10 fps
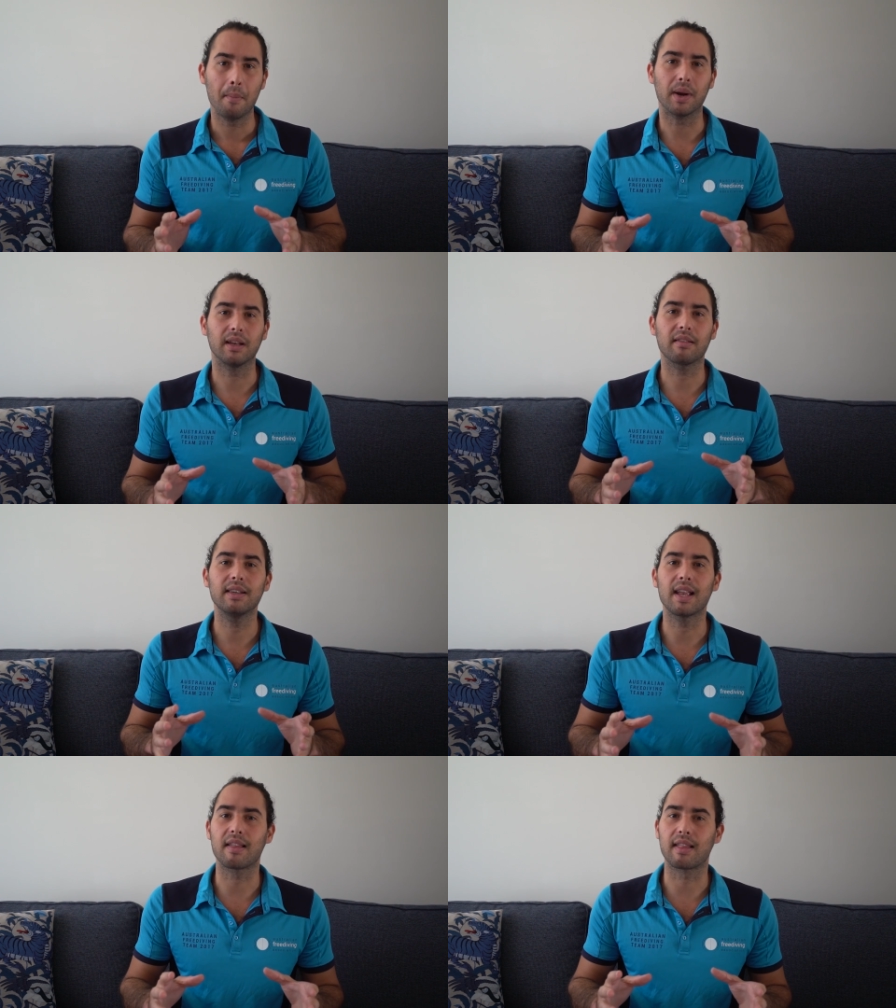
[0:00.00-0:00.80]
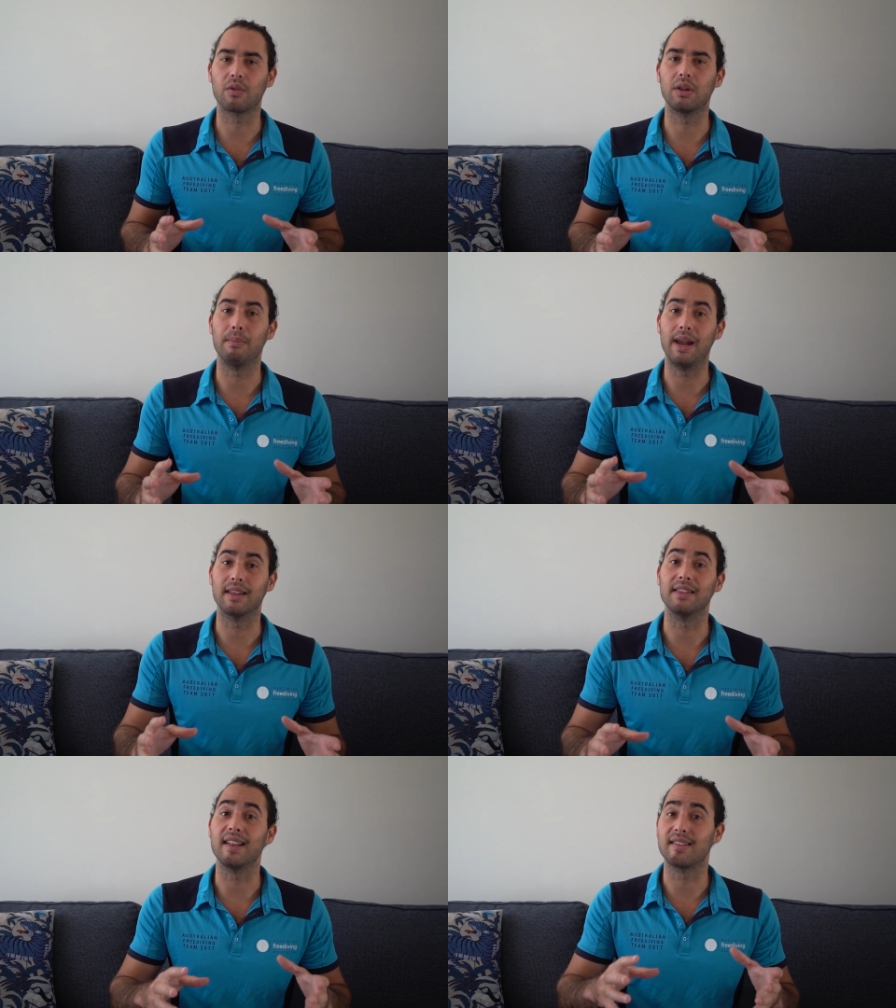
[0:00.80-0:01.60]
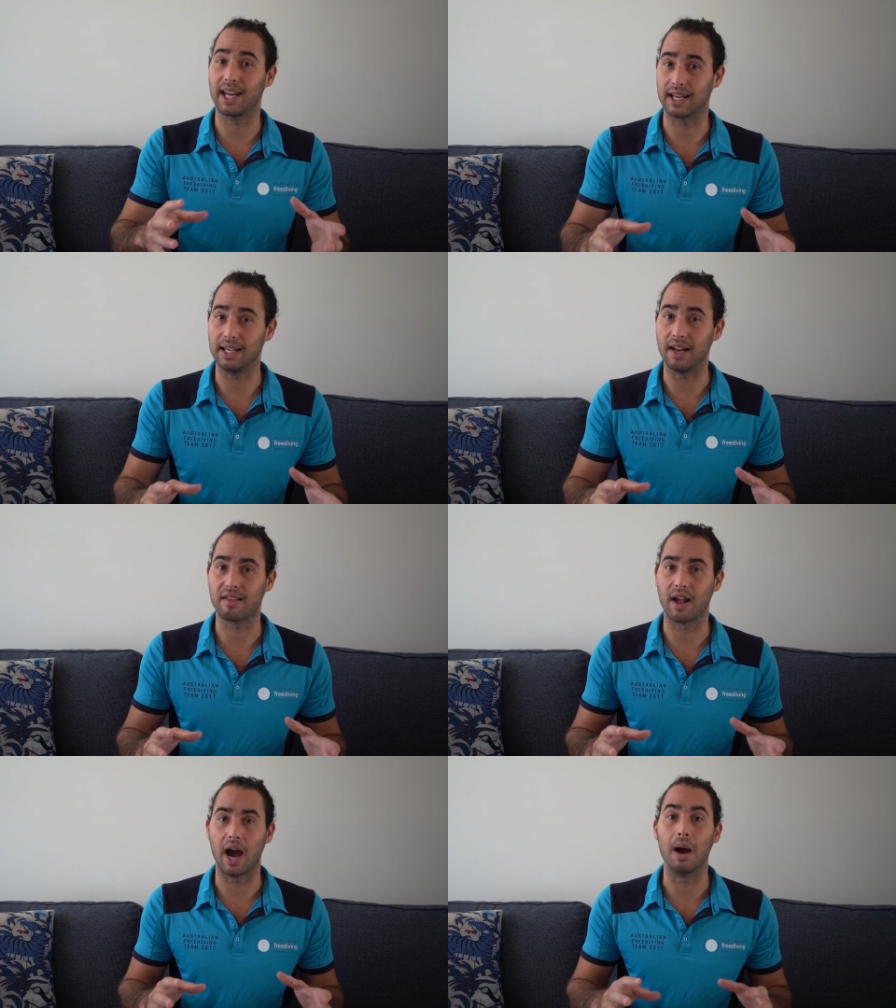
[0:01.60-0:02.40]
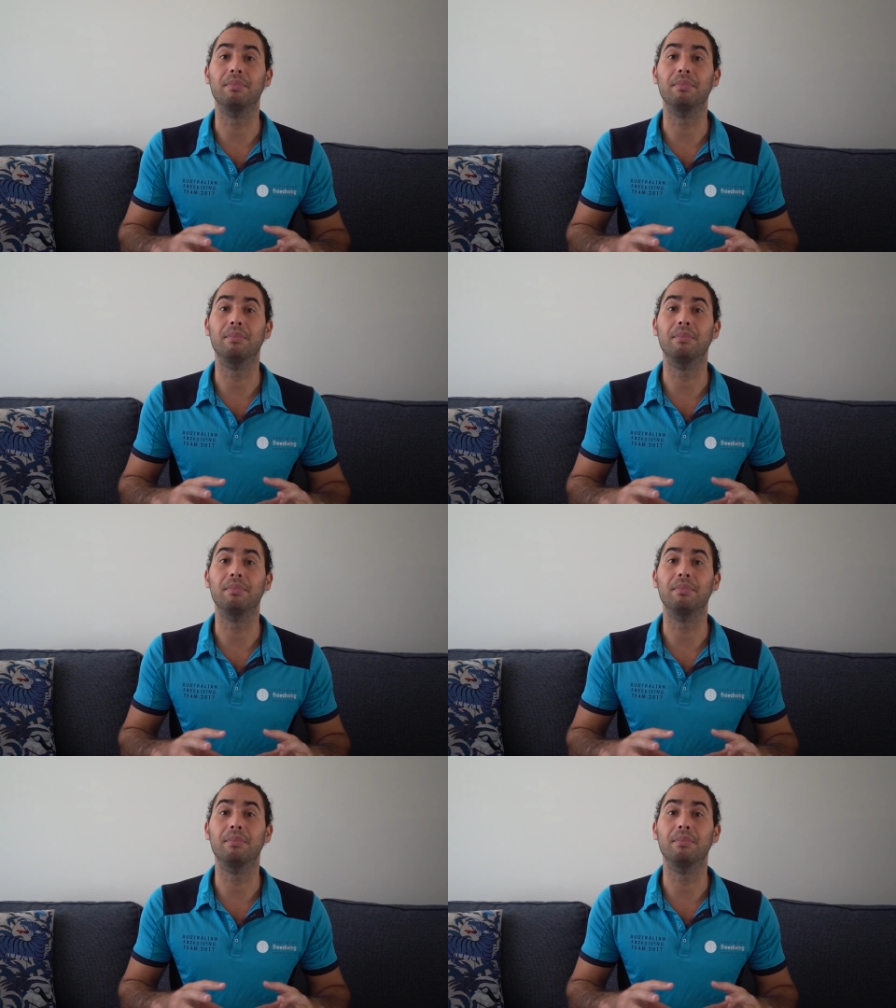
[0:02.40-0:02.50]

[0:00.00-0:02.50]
but it doesn't necessarily mean that these techniques are